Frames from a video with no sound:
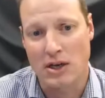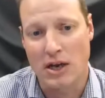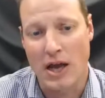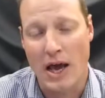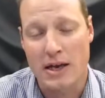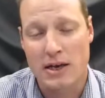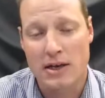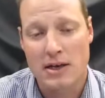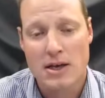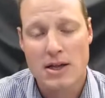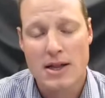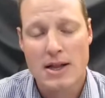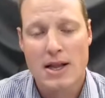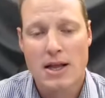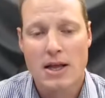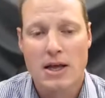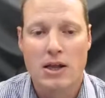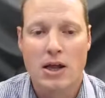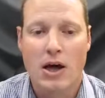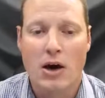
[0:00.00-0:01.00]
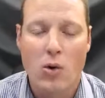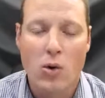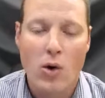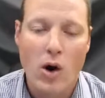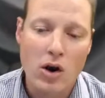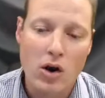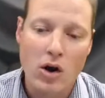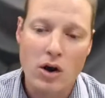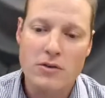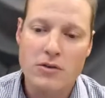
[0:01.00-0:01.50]
And a
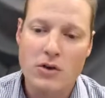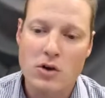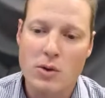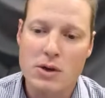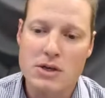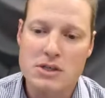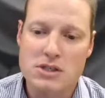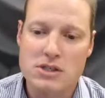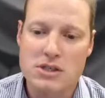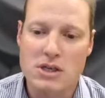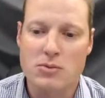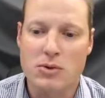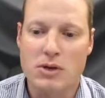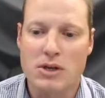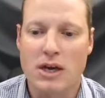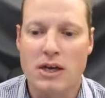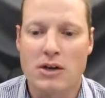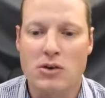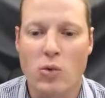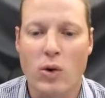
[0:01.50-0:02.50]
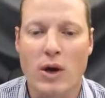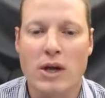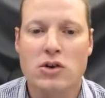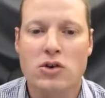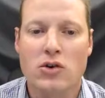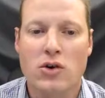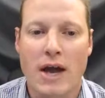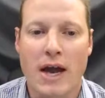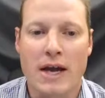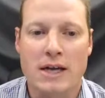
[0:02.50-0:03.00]
lot of the questions that we get, when do
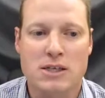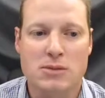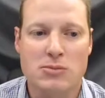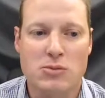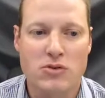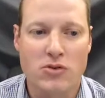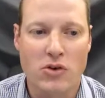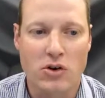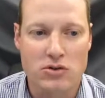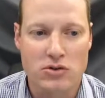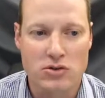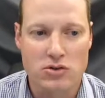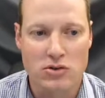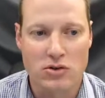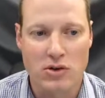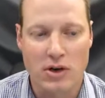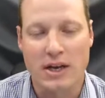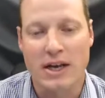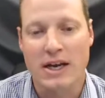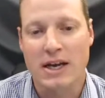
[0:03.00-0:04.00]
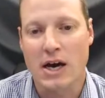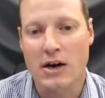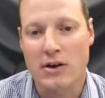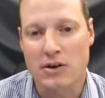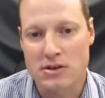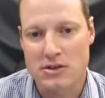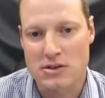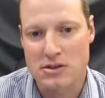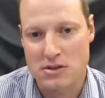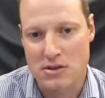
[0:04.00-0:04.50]
you actually move on to an
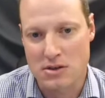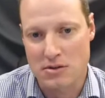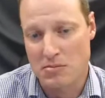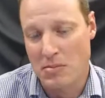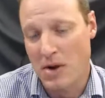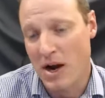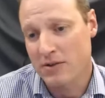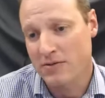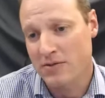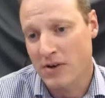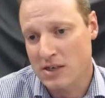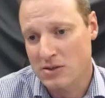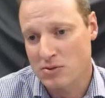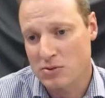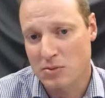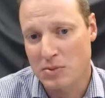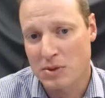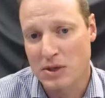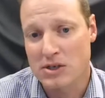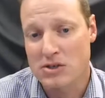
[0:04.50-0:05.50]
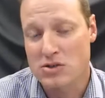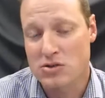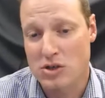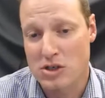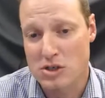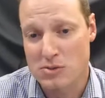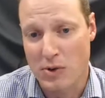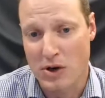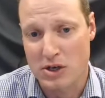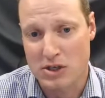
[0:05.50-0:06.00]
accounting system? My advice would be as soon
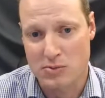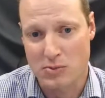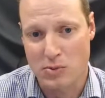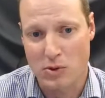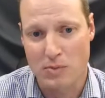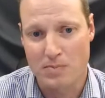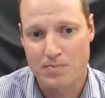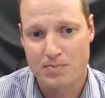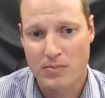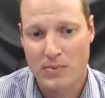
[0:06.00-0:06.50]
as possible.